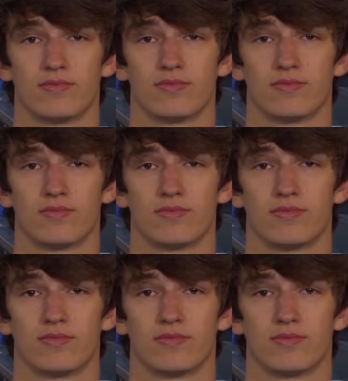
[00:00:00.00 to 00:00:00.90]

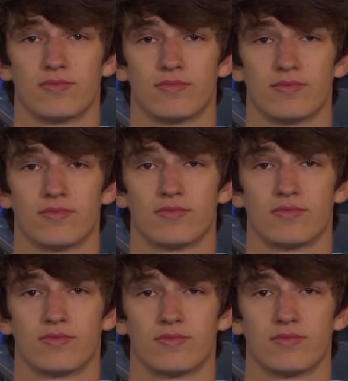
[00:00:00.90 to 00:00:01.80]

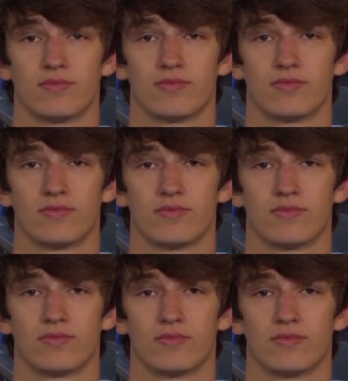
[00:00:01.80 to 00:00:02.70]

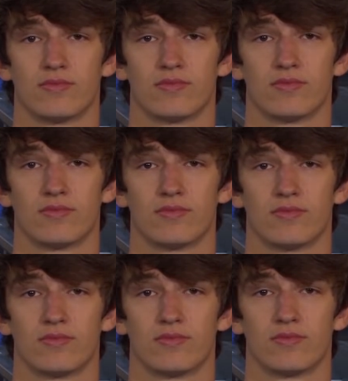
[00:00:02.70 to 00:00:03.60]

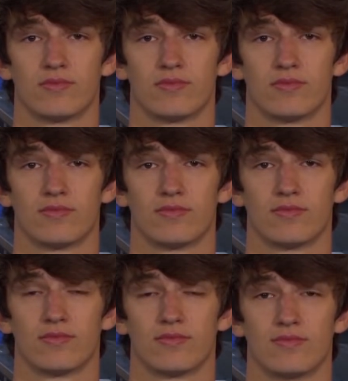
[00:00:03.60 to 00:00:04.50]

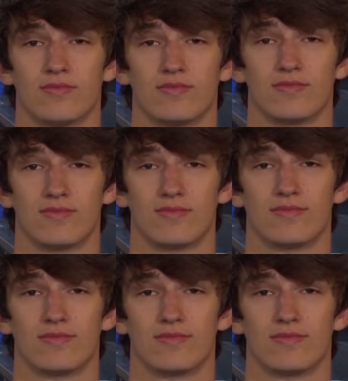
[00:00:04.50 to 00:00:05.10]
The person shown says nothing.